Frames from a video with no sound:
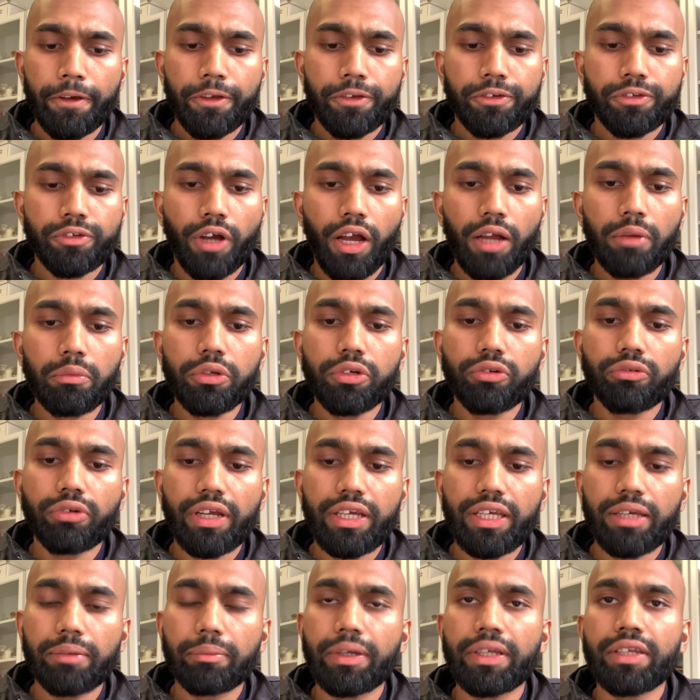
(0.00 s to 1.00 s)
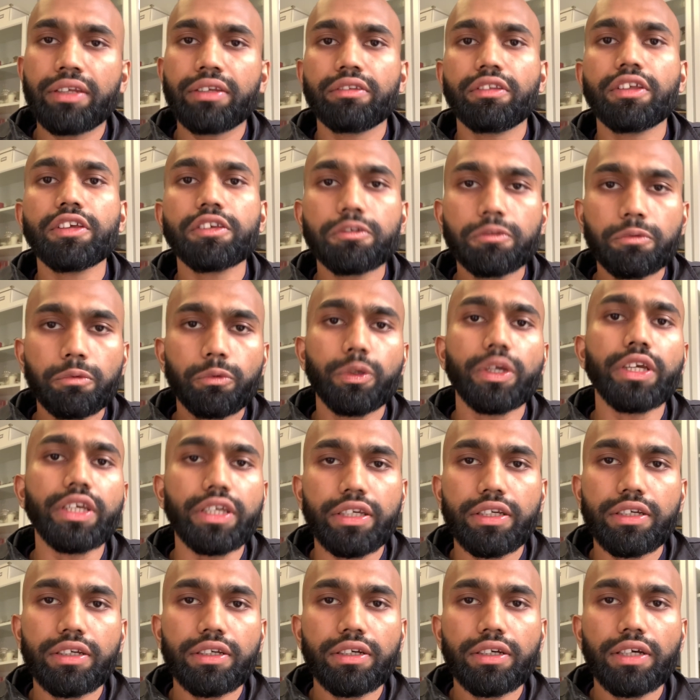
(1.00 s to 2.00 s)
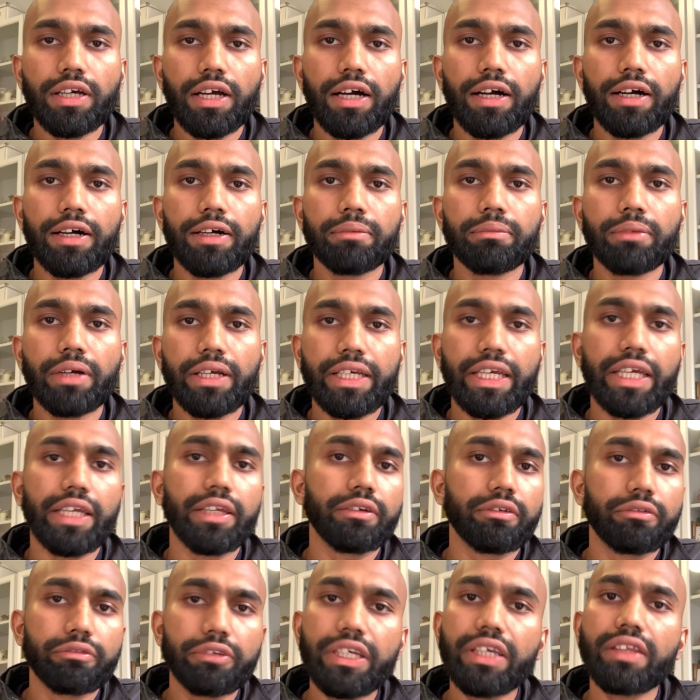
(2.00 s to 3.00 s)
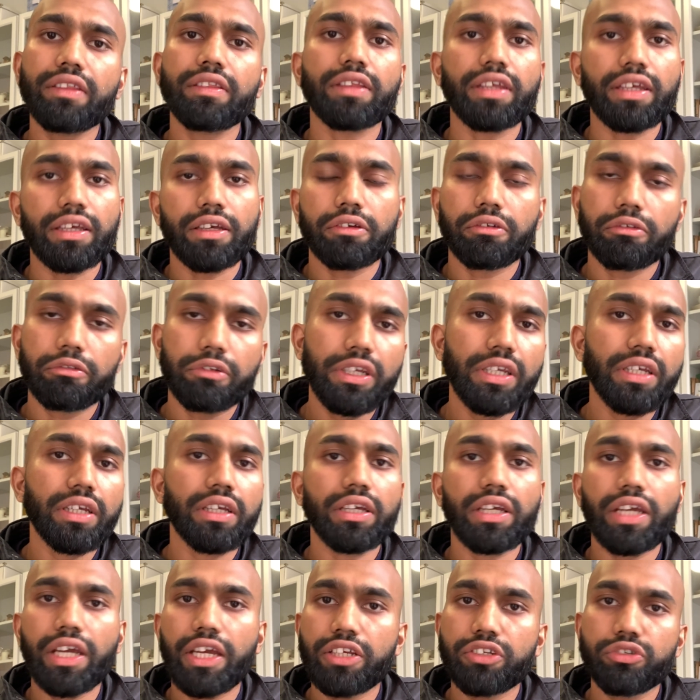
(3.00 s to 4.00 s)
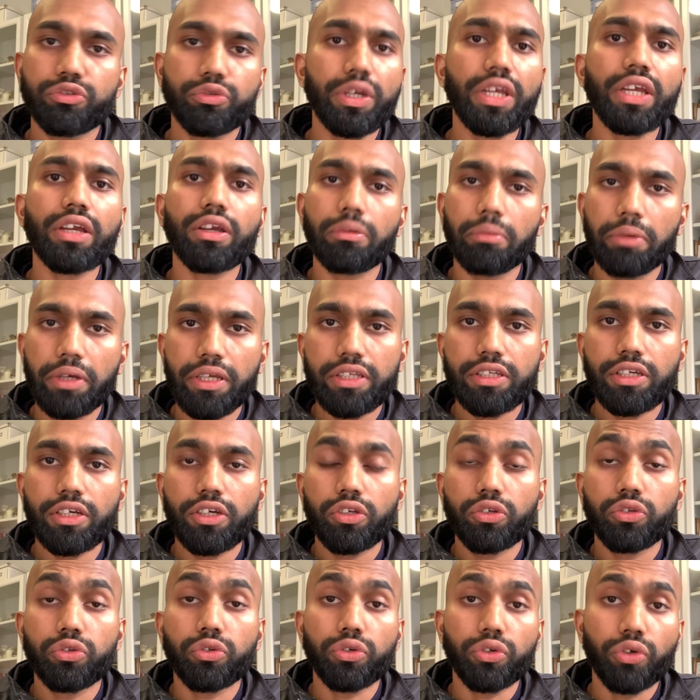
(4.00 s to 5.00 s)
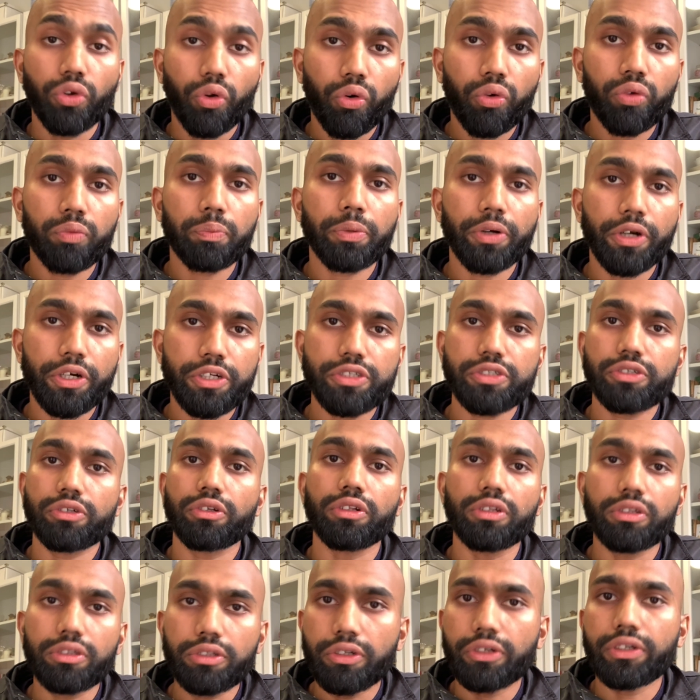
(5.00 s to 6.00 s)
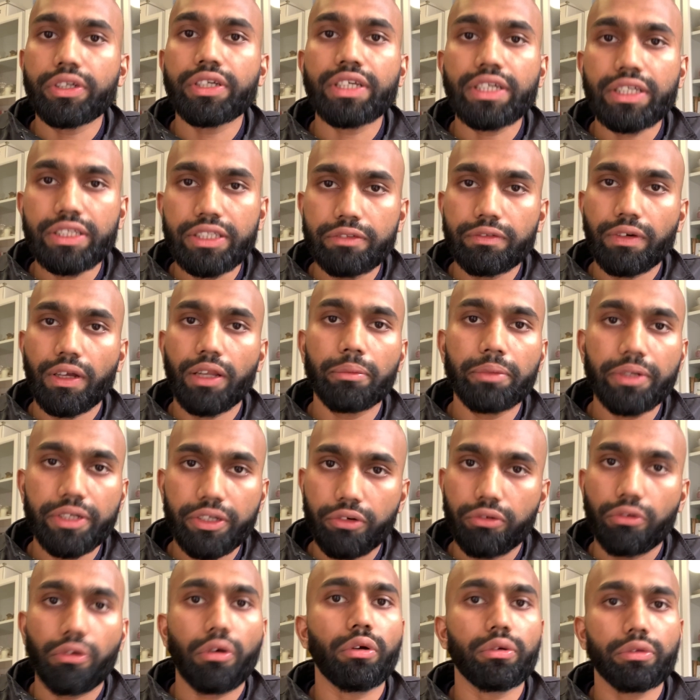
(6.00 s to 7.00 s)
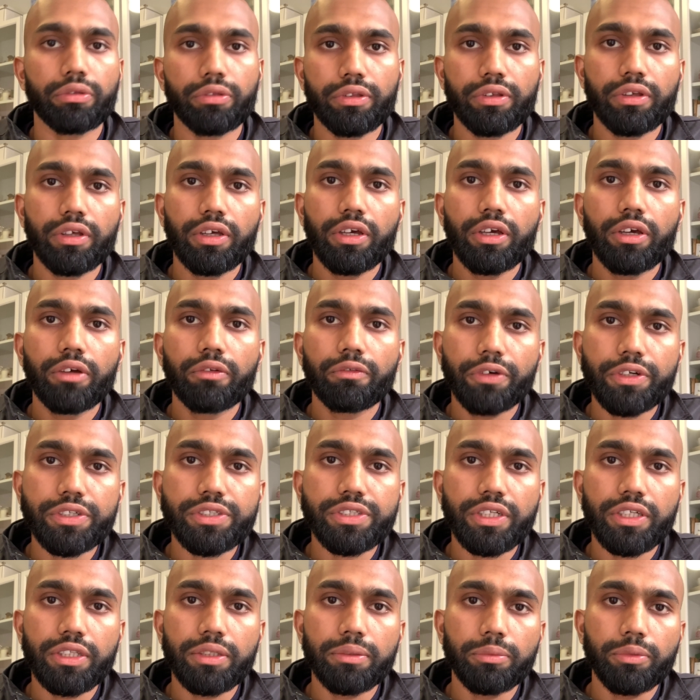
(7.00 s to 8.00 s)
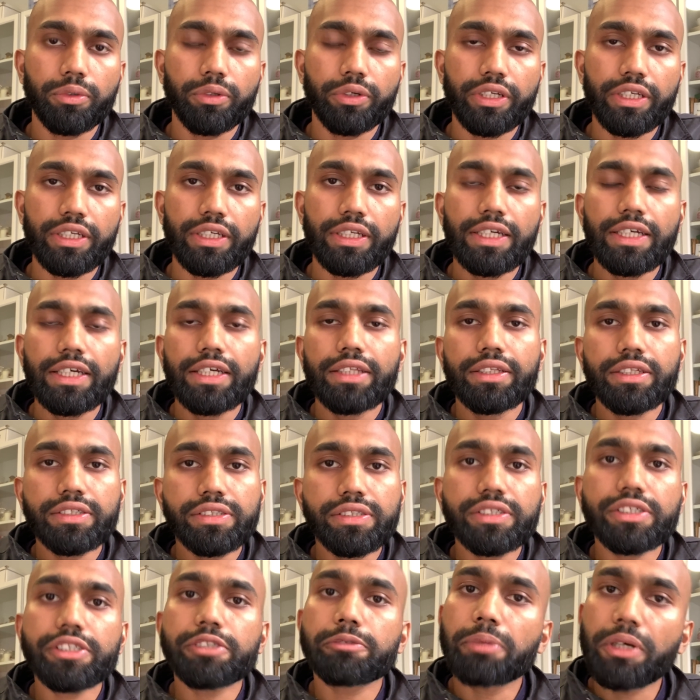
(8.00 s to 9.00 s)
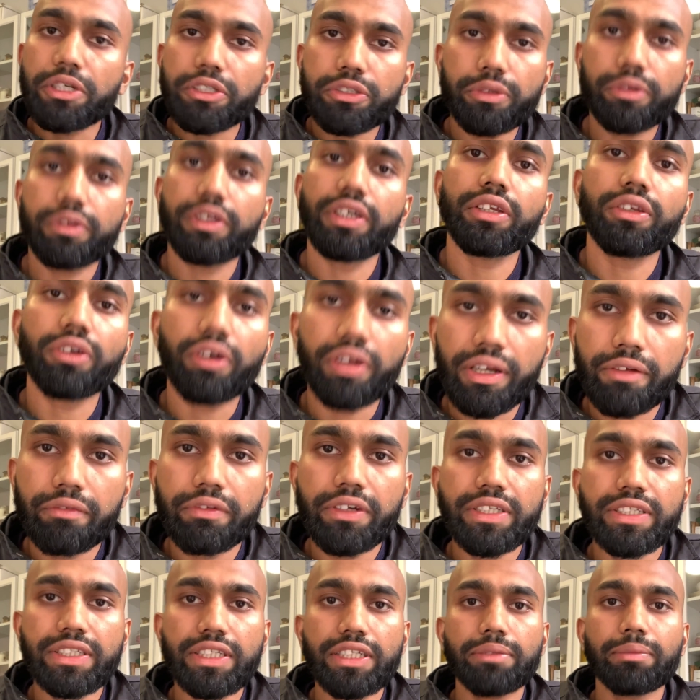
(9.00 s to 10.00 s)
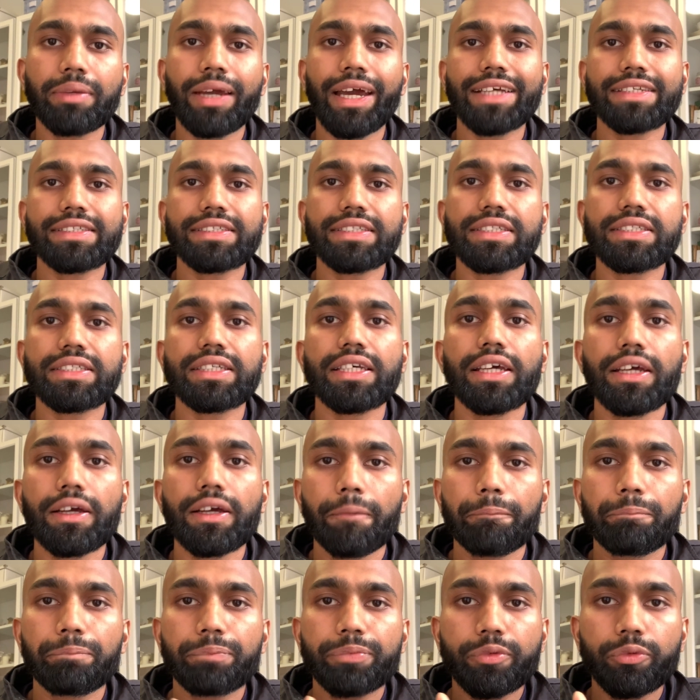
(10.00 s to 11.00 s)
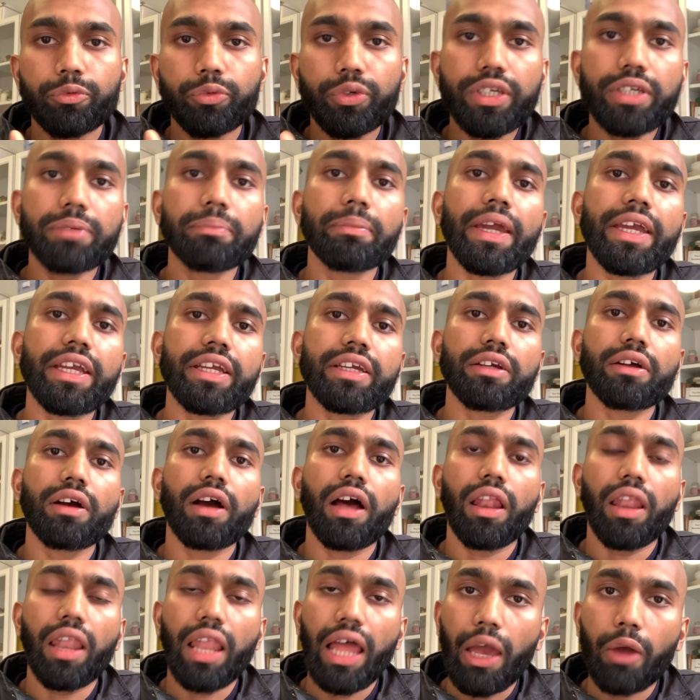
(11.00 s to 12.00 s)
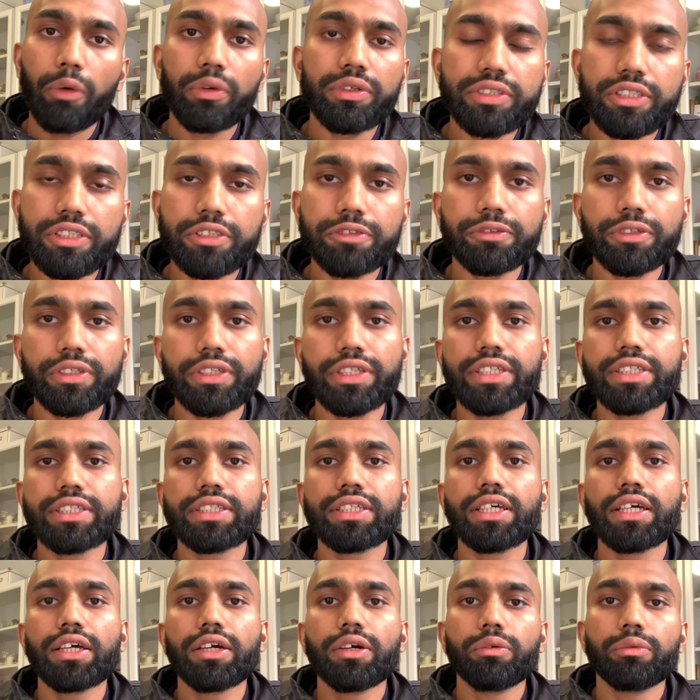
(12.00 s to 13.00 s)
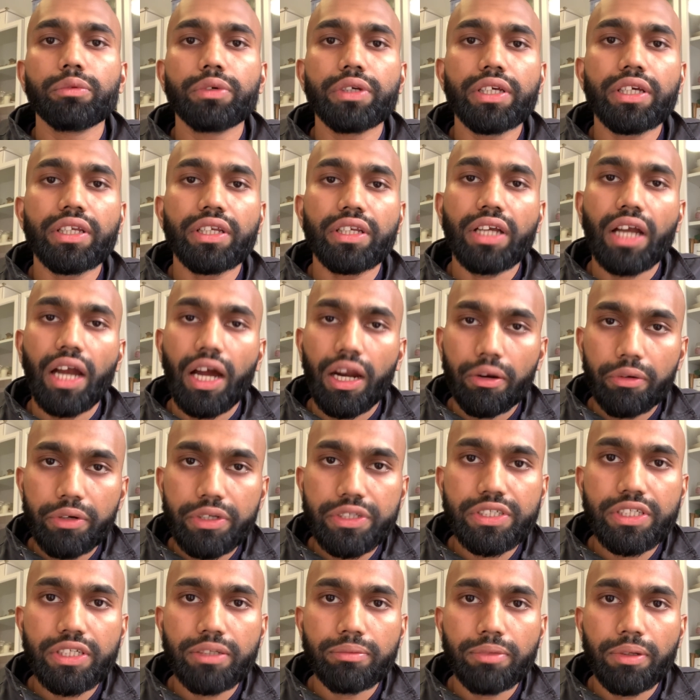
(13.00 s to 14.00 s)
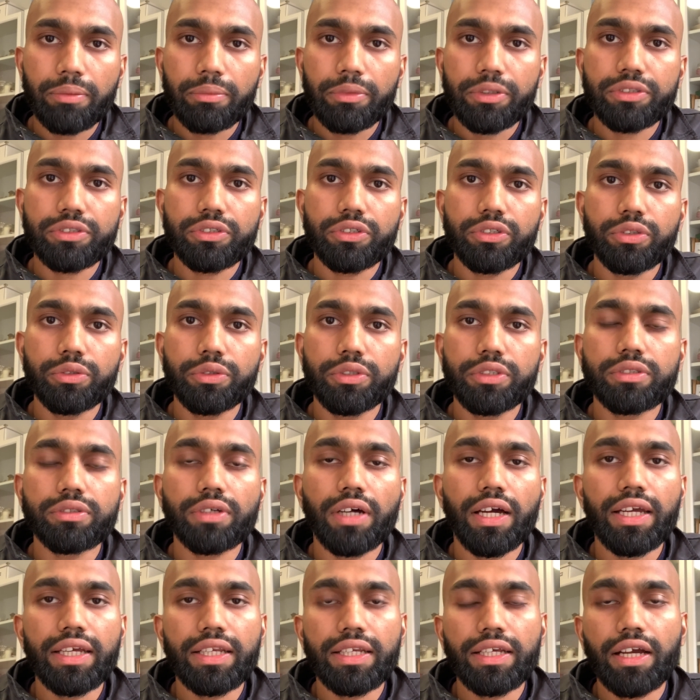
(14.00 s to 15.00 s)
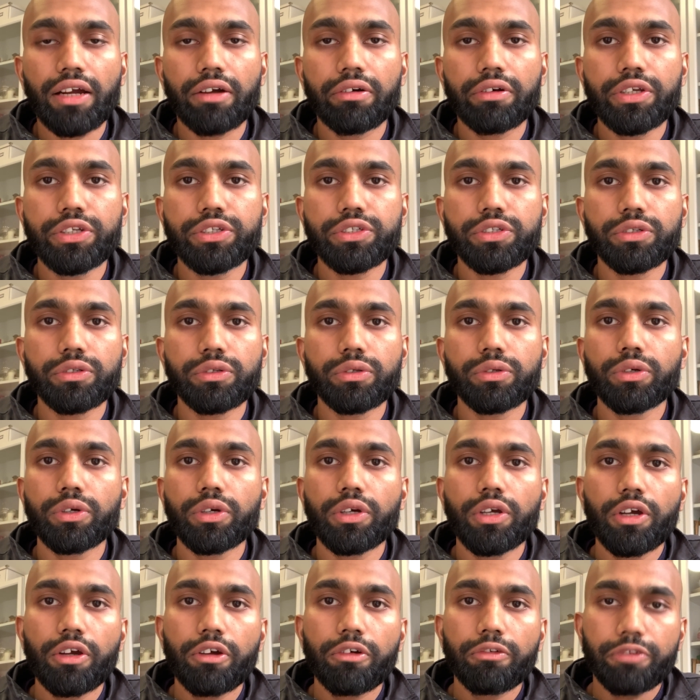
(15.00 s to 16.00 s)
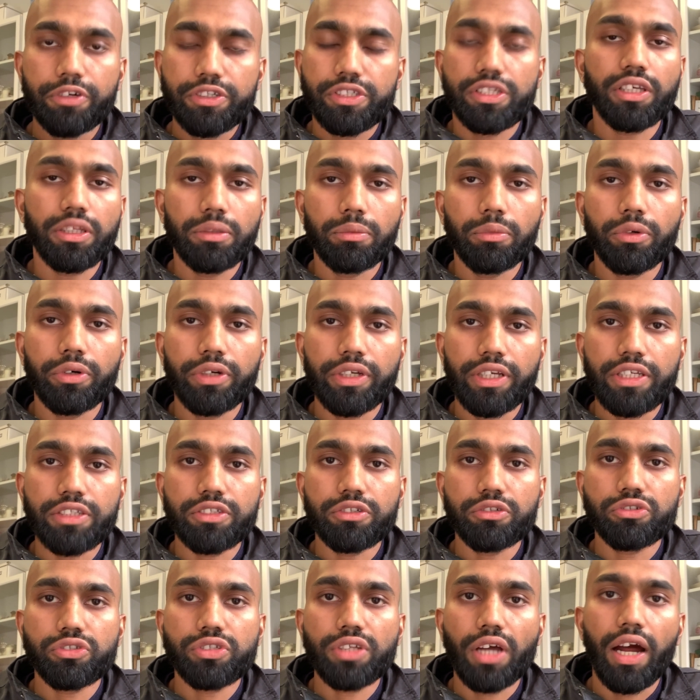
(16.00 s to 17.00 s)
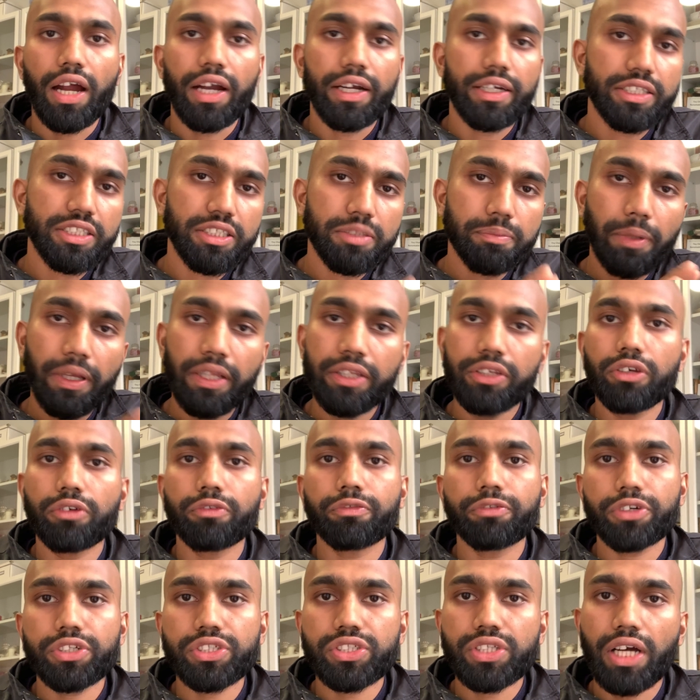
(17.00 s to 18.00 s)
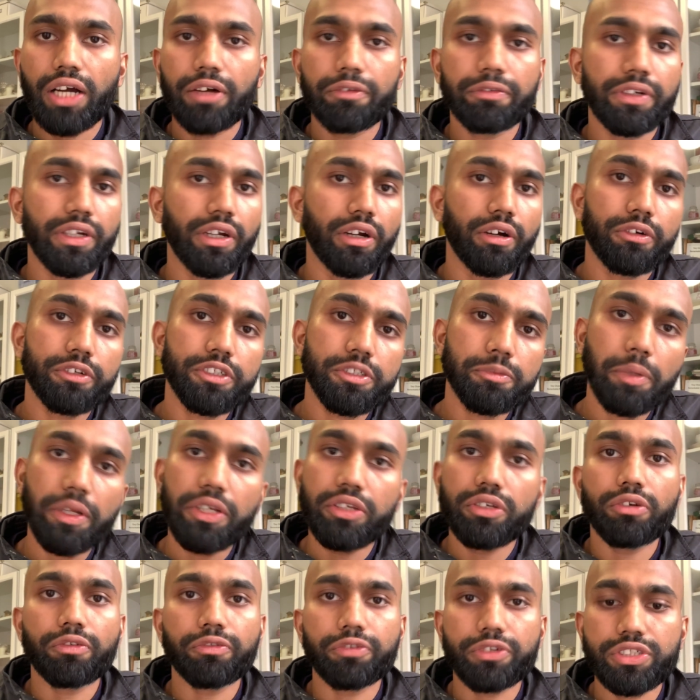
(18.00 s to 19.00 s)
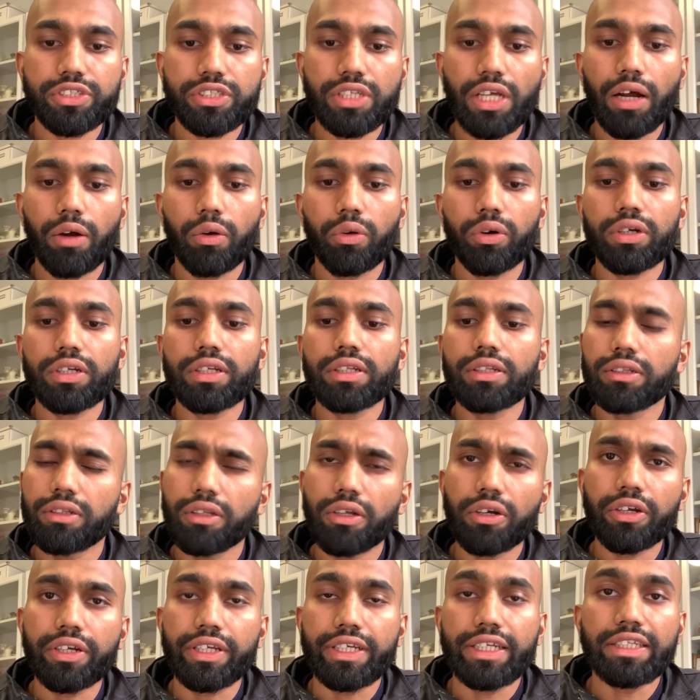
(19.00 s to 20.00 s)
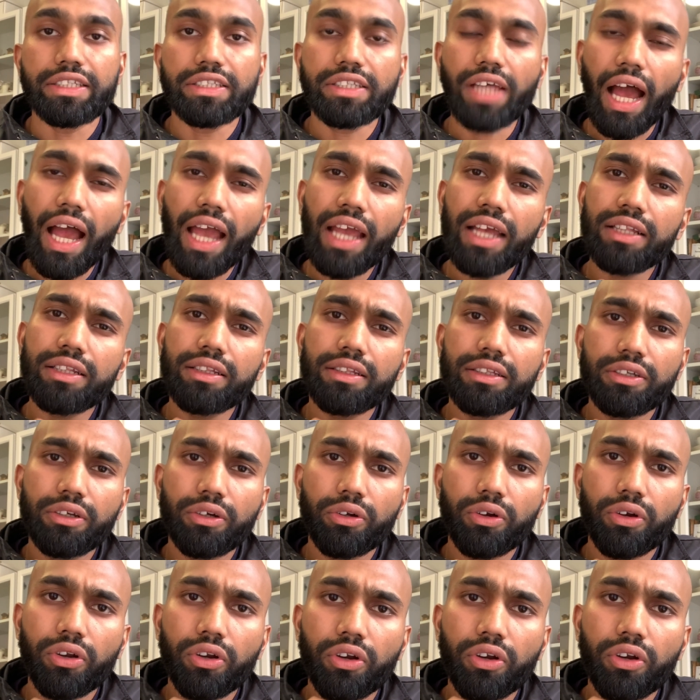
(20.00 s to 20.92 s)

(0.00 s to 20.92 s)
So I would recommend this week, again, rethink, re-engage, recommit to your personal learning and development growth. First thing in the morning. This is a special thing. Not every team has this. We make allowances for this. We encourage team members to do it. So I encourage you, first thing in the morning as you start, spend your first half an hour, spend your first hour learning. Dial your